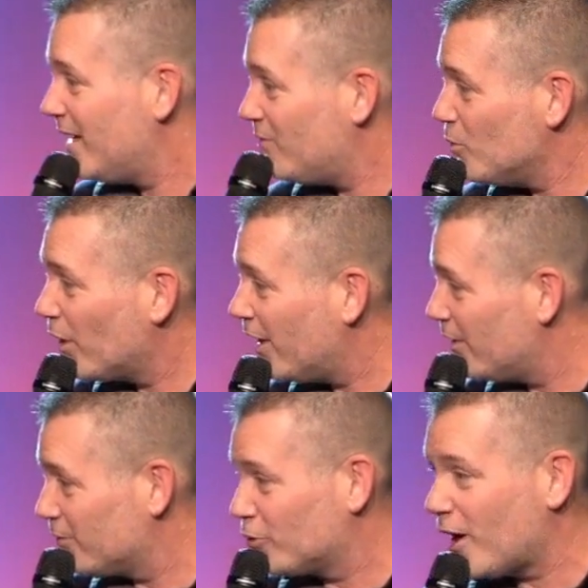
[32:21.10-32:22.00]
If you want
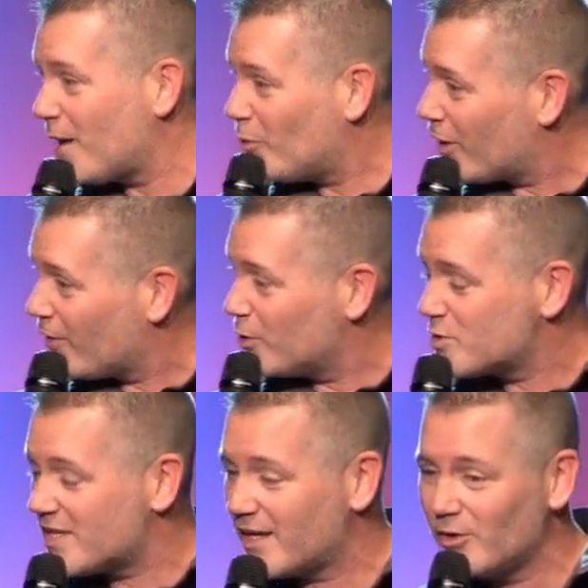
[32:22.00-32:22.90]
to grab one of those,
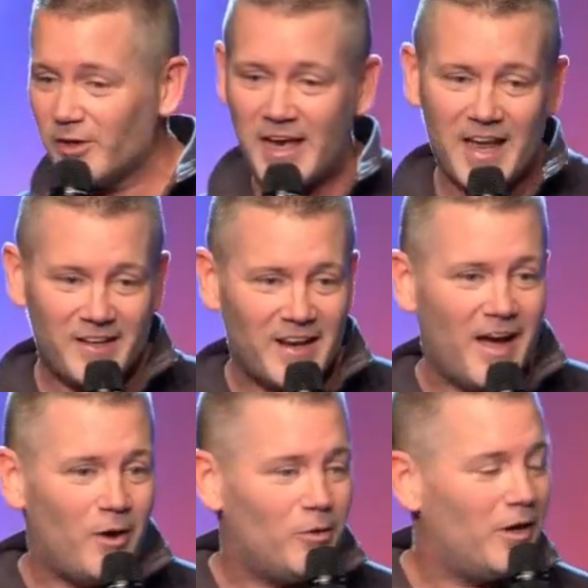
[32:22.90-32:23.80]
take a look at it
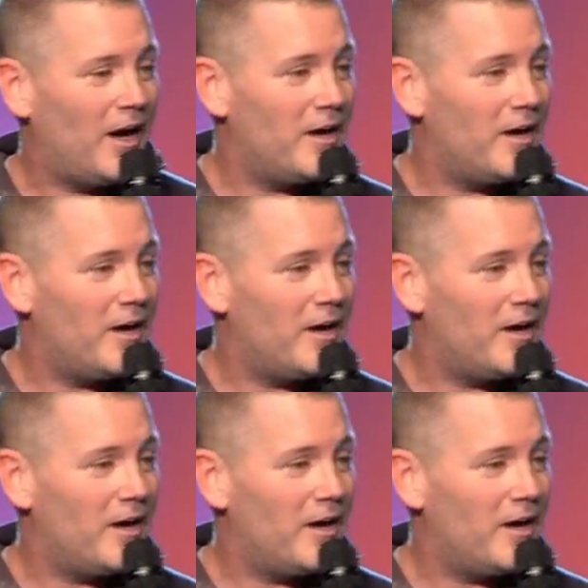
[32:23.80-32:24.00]
now.